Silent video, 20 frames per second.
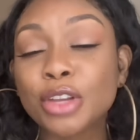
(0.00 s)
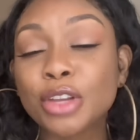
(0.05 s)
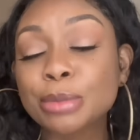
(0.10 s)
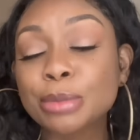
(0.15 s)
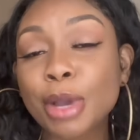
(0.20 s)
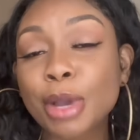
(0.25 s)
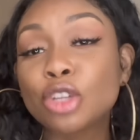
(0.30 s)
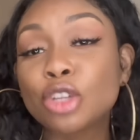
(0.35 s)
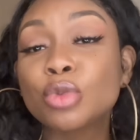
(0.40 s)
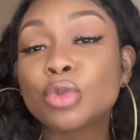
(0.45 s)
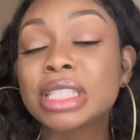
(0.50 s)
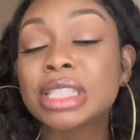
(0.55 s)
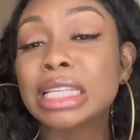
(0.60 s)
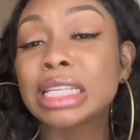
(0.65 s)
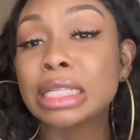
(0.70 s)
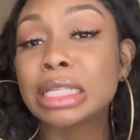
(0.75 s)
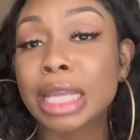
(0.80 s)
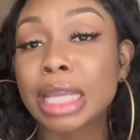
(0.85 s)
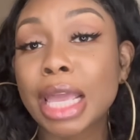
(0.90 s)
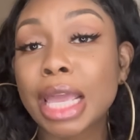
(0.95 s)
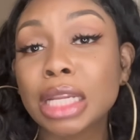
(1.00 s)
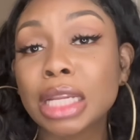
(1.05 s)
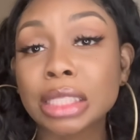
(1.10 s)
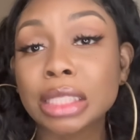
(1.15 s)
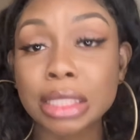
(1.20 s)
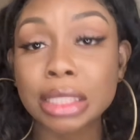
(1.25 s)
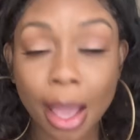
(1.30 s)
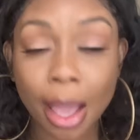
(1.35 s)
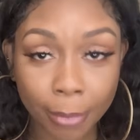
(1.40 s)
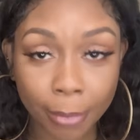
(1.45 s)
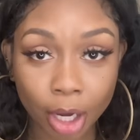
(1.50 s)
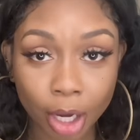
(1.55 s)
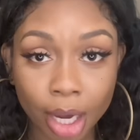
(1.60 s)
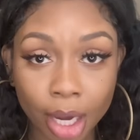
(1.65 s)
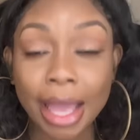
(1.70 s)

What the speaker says: because mind you, it's the dead of summer.